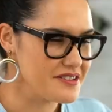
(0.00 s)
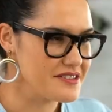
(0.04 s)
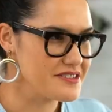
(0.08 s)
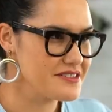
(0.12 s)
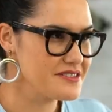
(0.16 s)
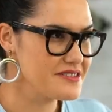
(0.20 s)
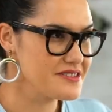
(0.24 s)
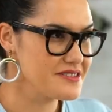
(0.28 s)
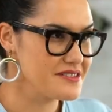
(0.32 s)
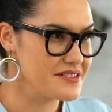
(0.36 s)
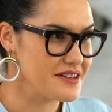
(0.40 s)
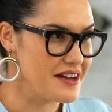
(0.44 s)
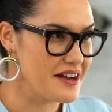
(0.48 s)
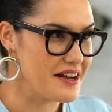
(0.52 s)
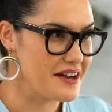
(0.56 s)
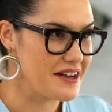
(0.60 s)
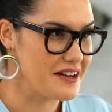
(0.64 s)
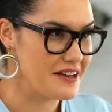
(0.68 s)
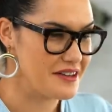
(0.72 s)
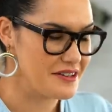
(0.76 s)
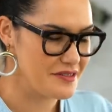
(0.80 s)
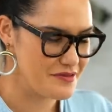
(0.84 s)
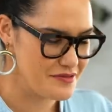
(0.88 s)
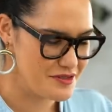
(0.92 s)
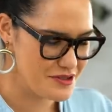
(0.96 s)
the
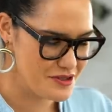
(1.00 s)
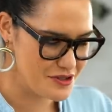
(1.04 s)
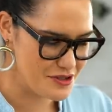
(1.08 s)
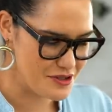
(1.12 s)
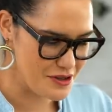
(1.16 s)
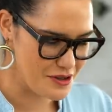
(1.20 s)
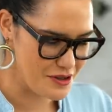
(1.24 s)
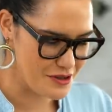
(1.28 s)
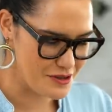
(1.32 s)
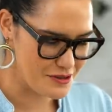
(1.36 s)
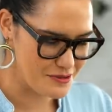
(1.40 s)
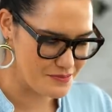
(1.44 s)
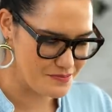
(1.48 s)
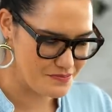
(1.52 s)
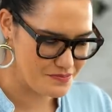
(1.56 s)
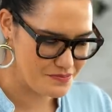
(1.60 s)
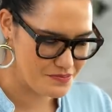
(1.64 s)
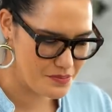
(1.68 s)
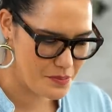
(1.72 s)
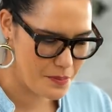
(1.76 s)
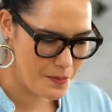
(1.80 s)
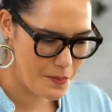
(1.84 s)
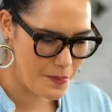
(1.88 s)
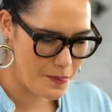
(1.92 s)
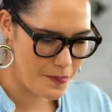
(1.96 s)
star of the show.
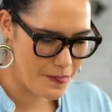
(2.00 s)
Mm,